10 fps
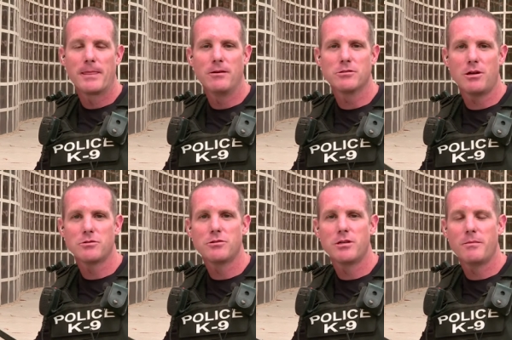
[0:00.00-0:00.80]
who's also
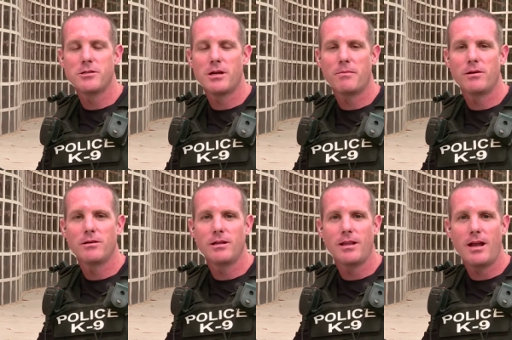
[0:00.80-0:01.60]
a German Shepherd.
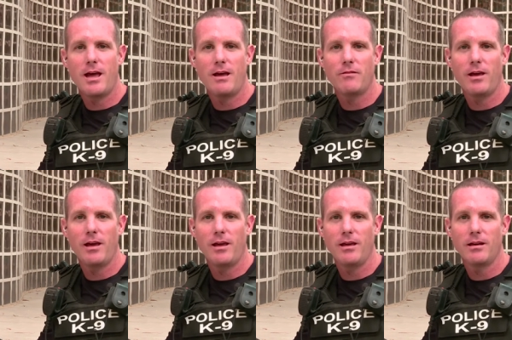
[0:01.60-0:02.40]
And then I have
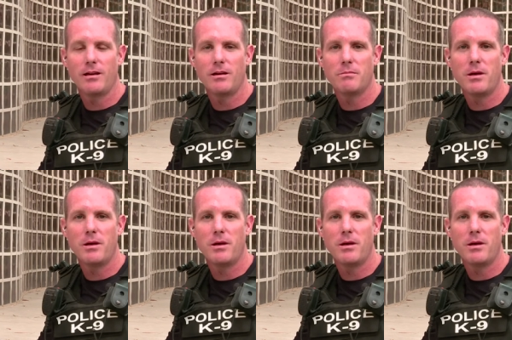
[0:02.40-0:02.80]
a um,